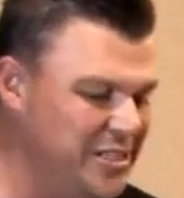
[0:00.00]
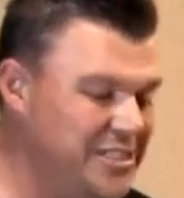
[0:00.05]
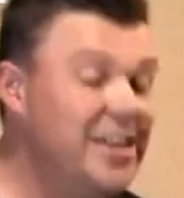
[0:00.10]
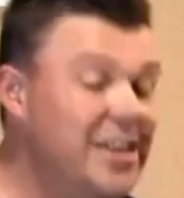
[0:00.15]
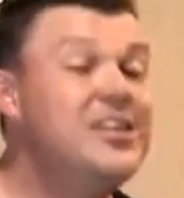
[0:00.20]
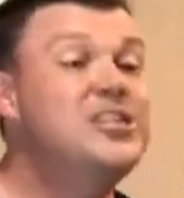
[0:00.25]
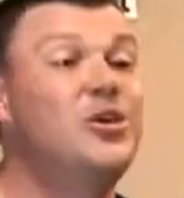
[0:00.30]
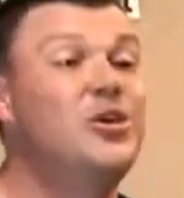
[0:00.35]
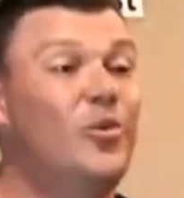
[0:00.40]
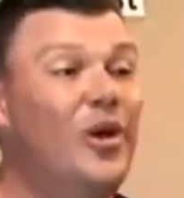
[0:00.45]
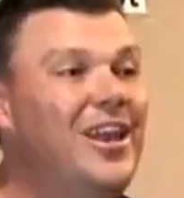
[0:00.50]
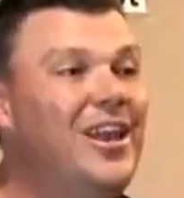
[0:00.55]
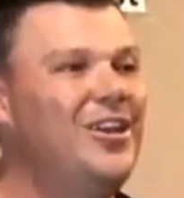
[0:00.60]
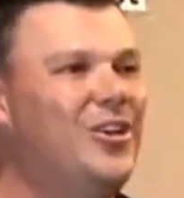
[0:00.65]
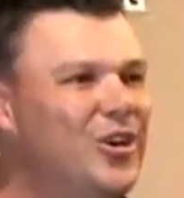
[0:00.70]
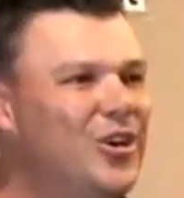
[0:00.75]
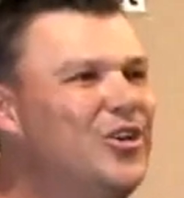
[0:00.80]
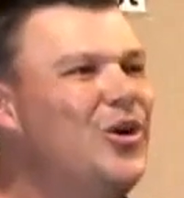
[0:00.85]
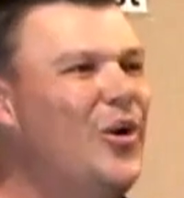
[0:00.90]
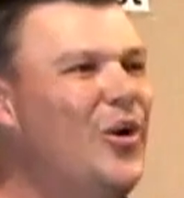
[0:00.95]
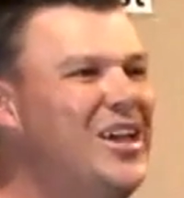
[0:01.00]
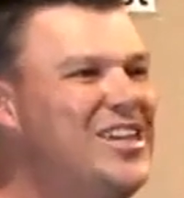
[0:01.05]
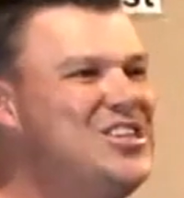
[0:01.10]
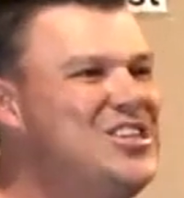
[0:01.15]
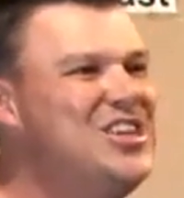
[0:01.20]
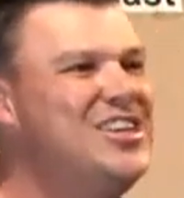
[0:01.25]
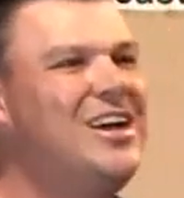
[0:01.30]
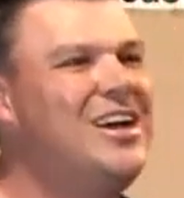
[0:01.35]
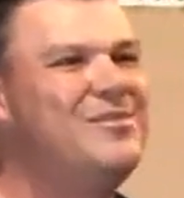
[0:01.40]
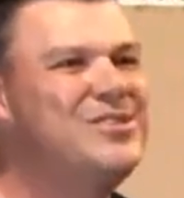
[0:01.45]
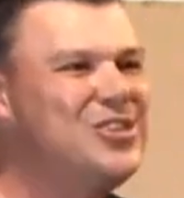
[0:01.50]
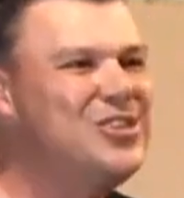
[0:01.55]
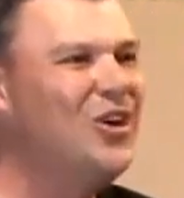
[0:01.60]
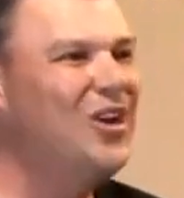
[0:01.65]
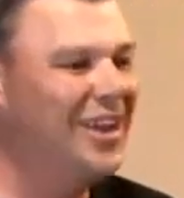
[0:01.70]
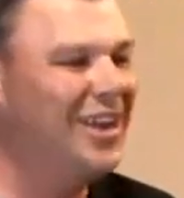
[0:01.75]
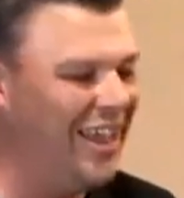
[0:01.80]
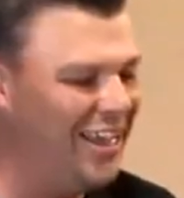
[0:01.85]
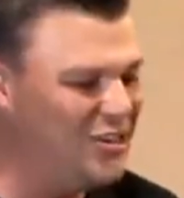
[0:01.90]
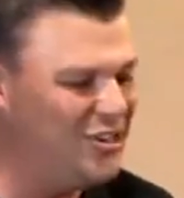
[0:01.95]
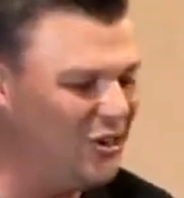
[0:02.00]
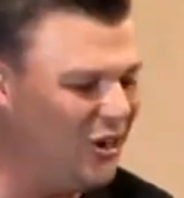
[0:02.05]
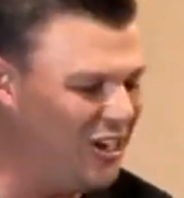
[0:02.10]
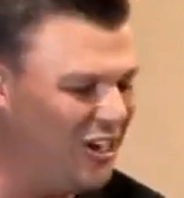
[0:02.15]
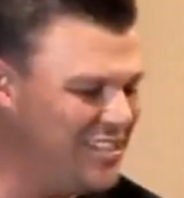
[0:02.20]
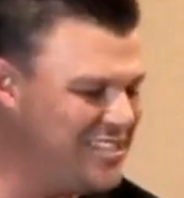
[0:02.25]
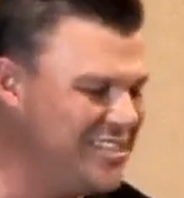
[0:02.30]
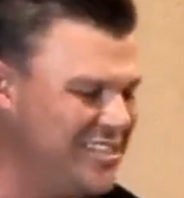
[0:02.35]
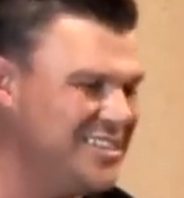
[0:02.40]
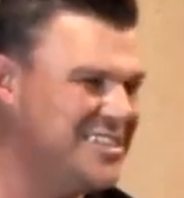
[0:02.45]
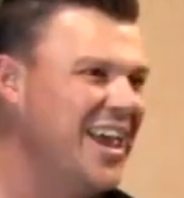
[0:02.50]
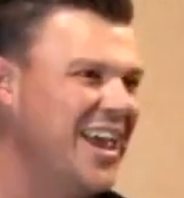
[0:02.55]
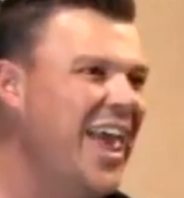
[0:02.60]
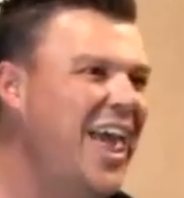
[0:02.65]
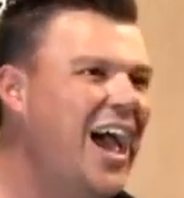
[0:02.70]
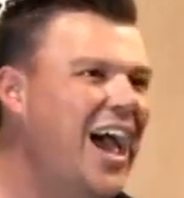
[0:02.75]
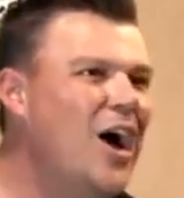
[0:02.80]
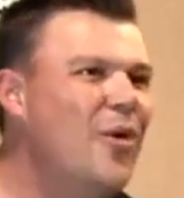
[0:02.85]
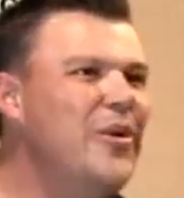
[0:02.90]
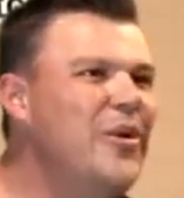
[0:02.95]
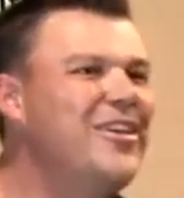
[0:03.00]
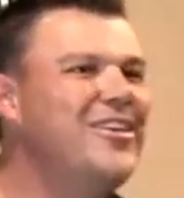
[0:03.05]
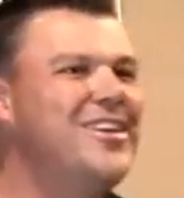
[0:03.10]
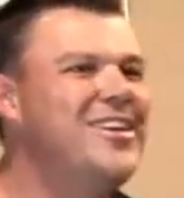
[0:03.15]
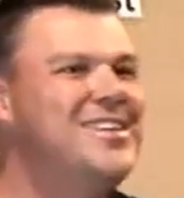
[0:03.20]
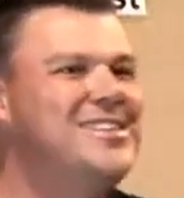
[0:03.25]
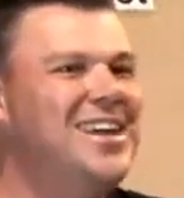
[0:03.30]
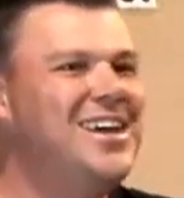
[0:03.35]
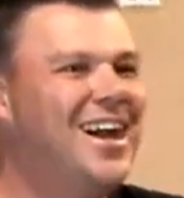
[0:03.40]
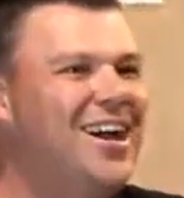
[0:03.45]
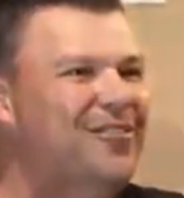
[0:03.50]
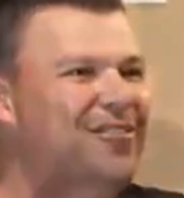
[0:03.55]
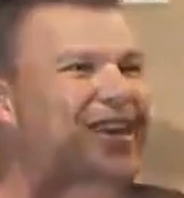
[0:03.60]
And it's a really good question. I'm so glad you asked it. We're going to dive